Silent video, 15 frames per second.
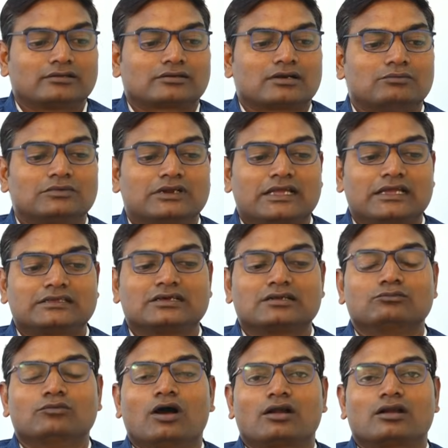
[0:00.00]

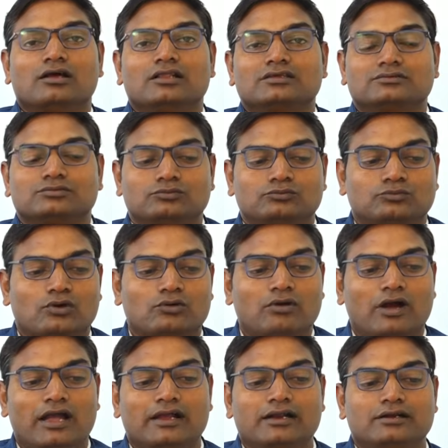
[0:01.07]
Communication models
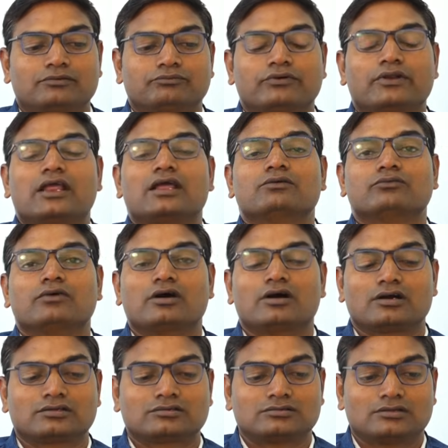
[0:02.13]
provide
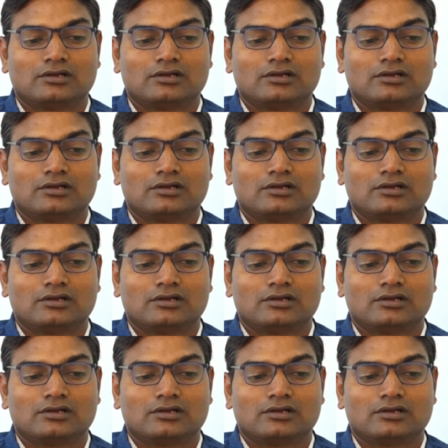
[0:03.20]
frameworks